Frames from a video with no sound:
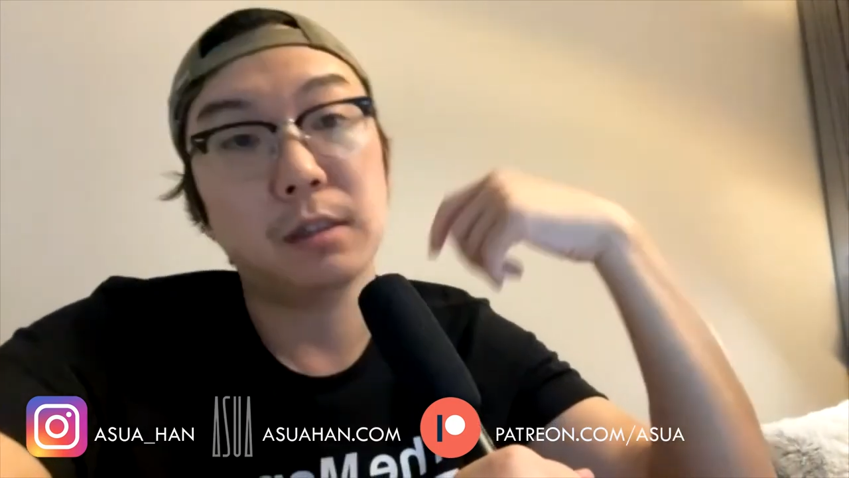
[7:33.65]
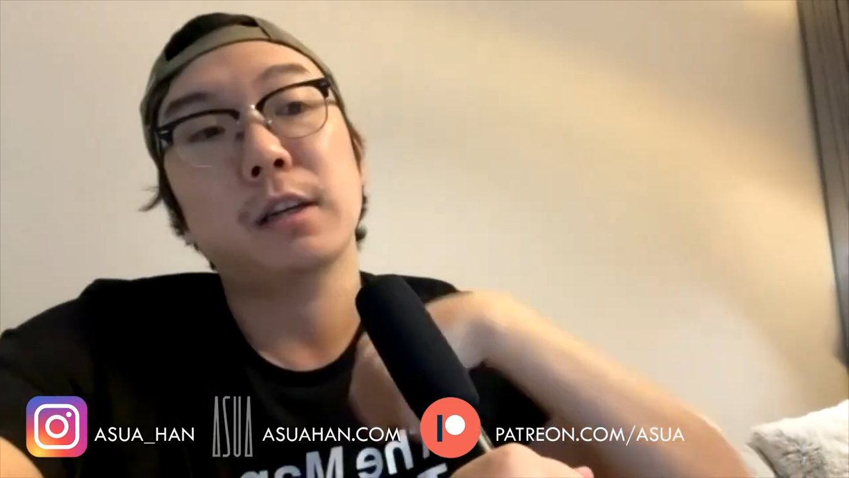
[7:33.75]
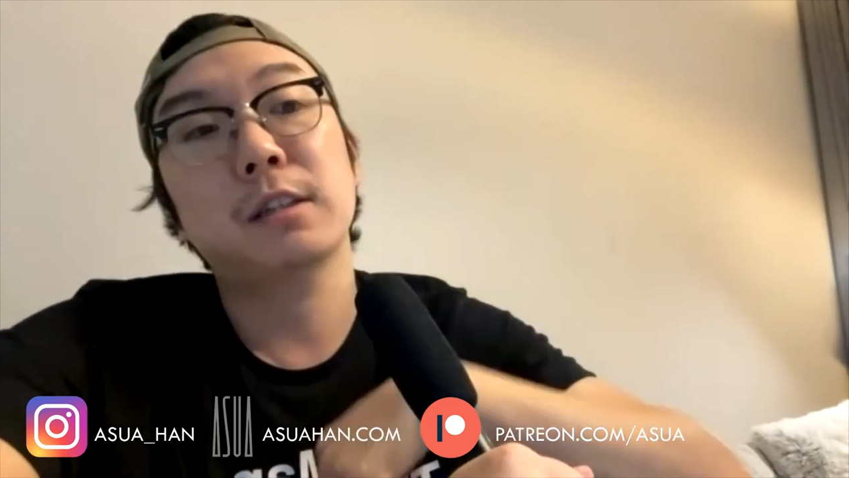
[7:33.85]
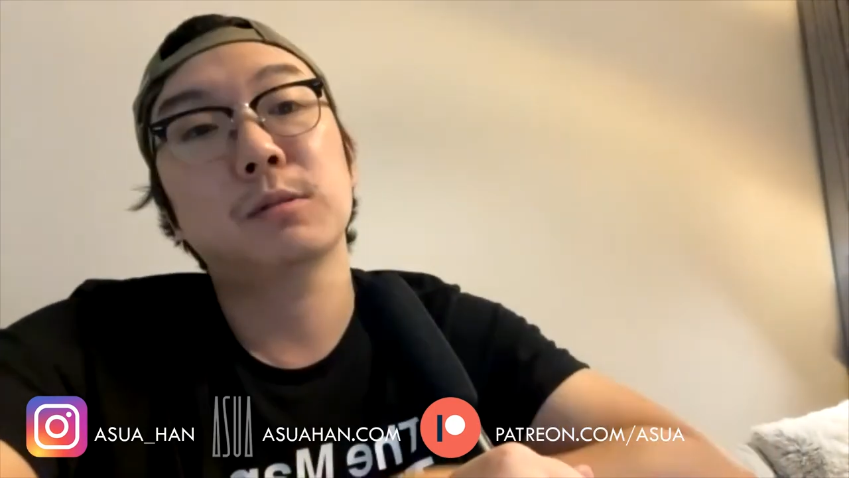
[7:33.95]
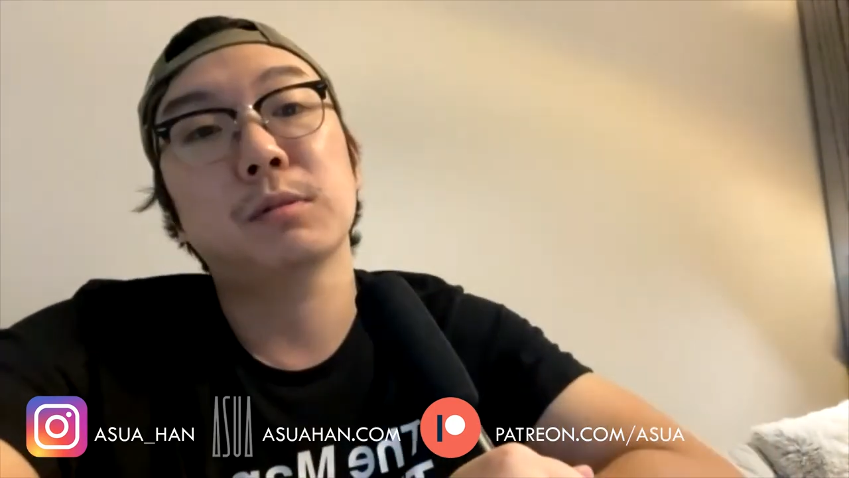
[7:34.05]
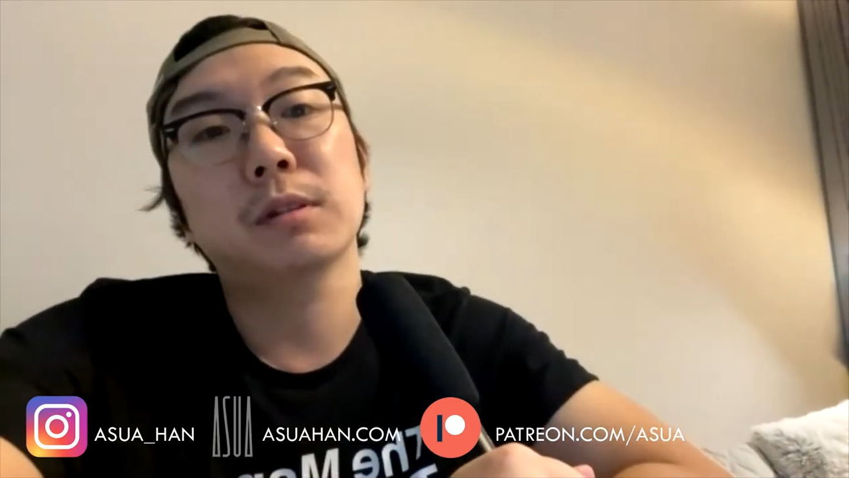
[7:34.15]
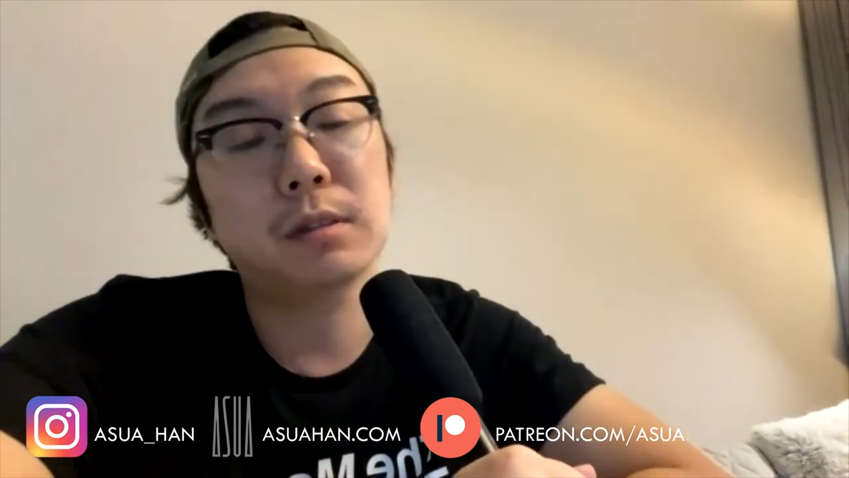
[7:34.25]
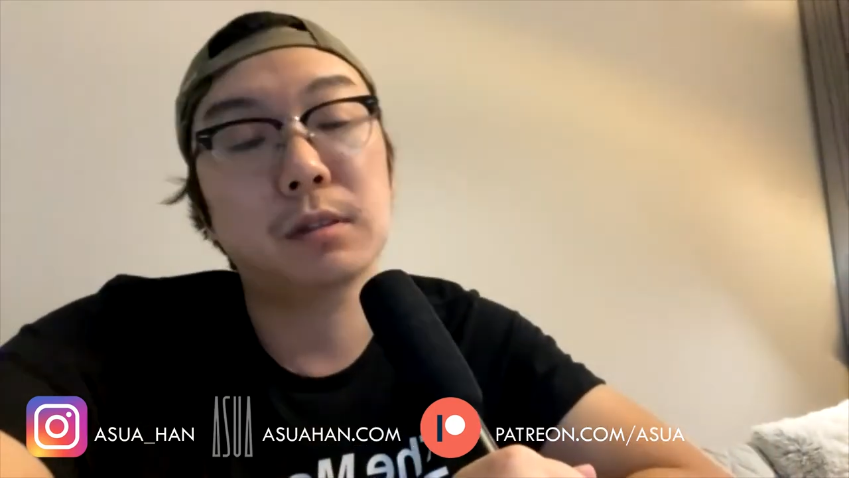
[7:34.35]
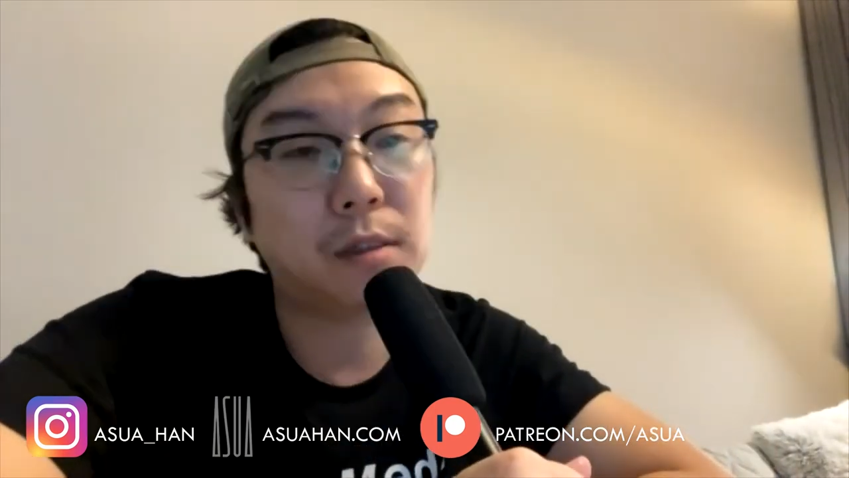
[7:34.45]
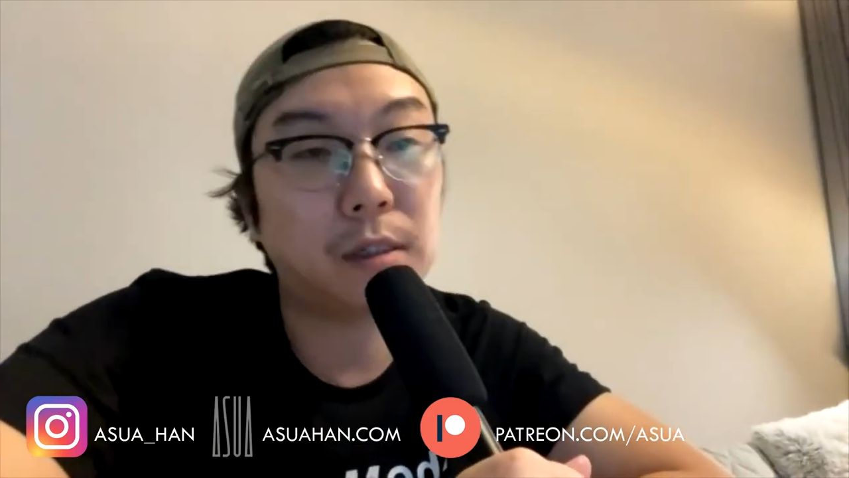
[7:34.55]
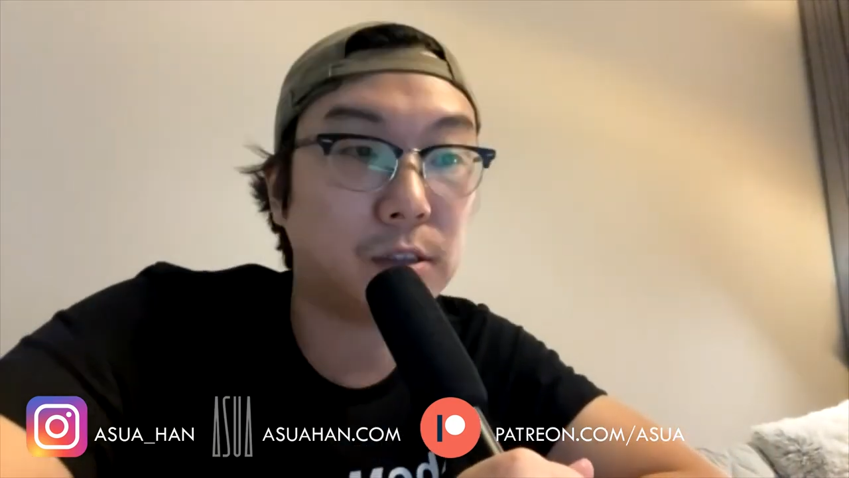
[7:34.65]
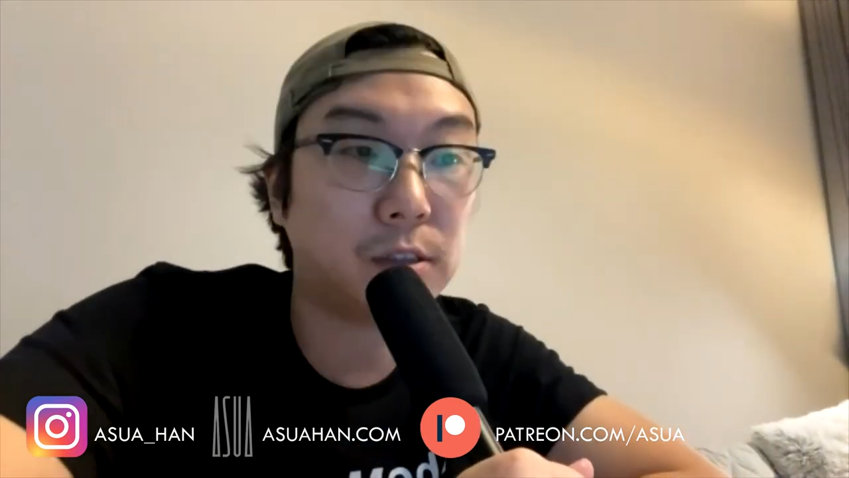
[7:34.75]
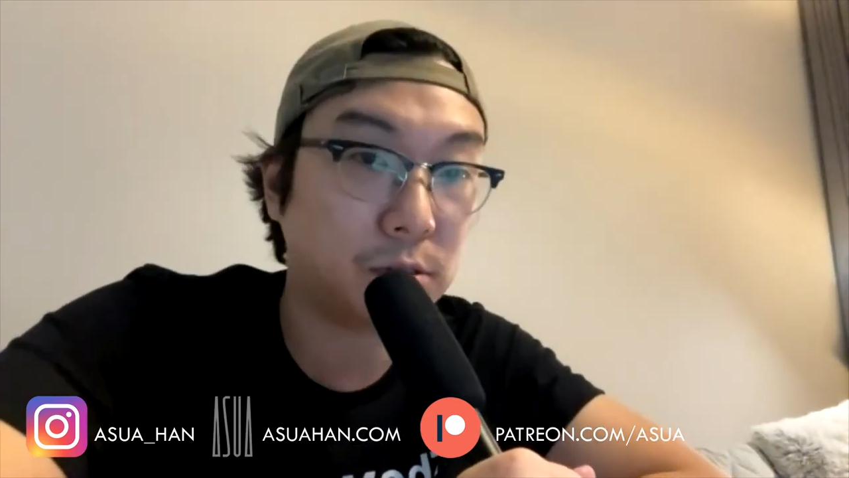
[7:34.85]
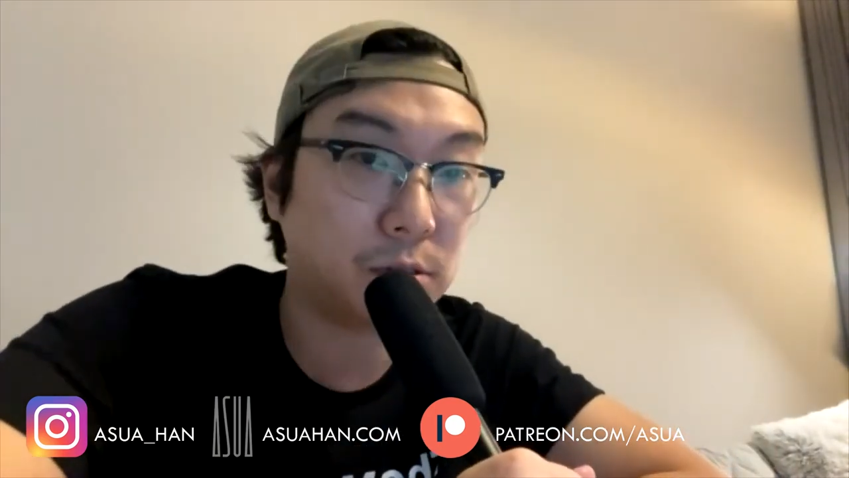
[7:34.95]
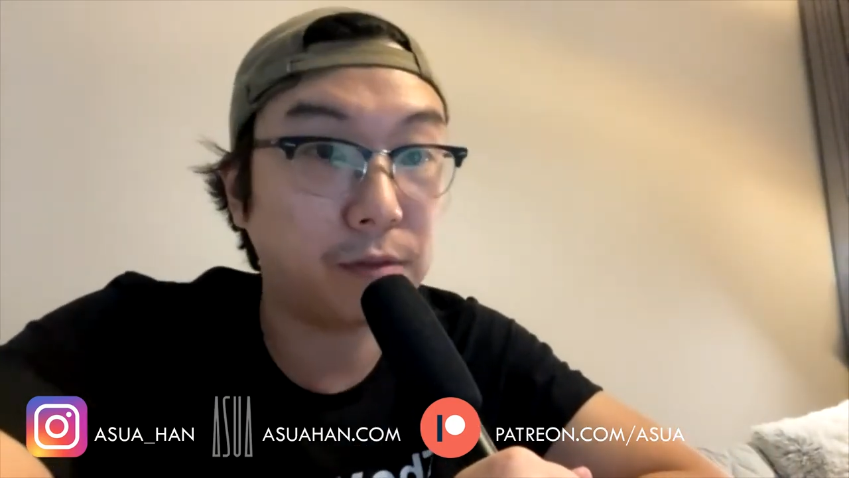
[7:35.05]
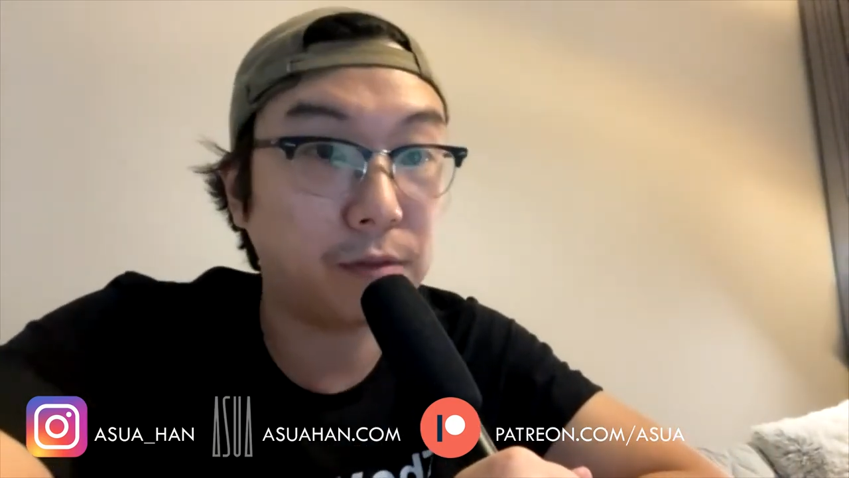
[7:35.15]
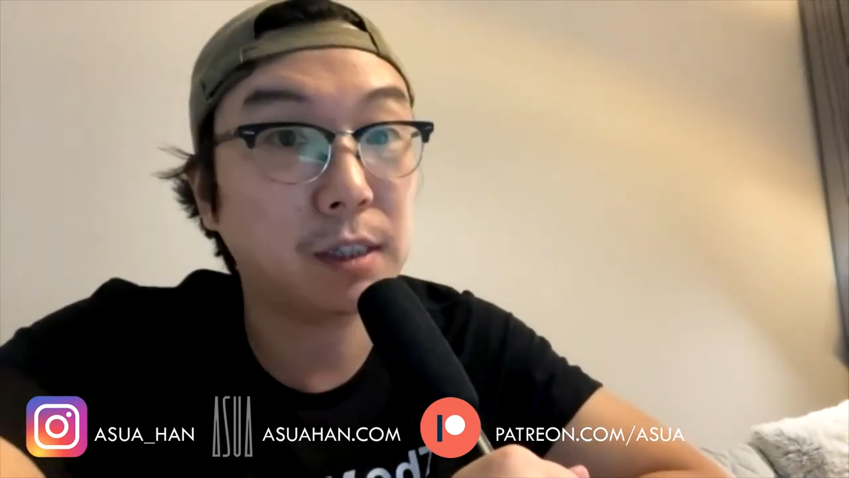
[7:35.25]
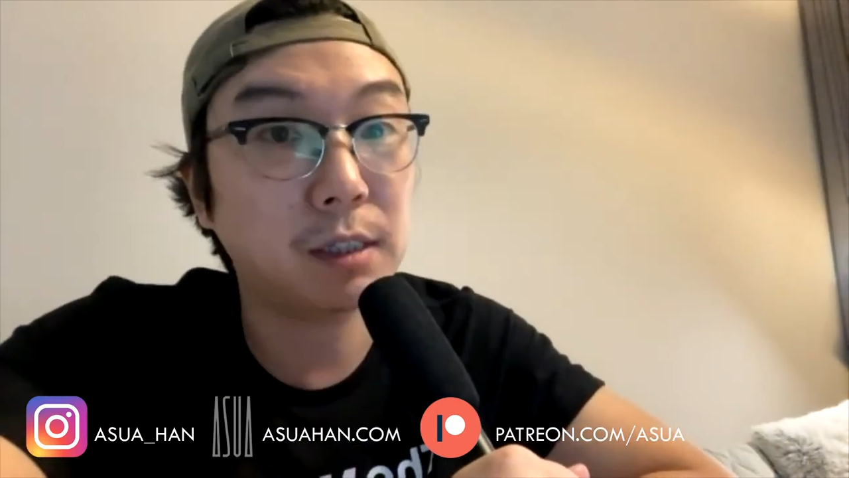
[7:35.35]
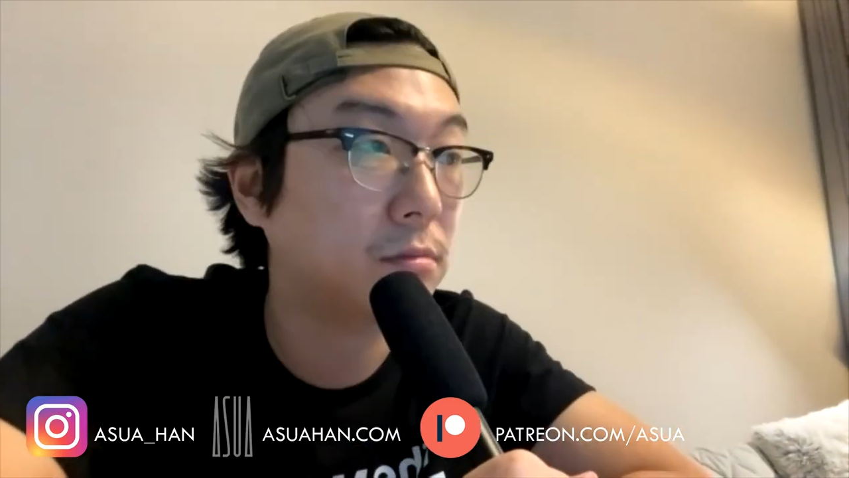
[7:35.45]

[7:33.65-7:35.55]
X100V.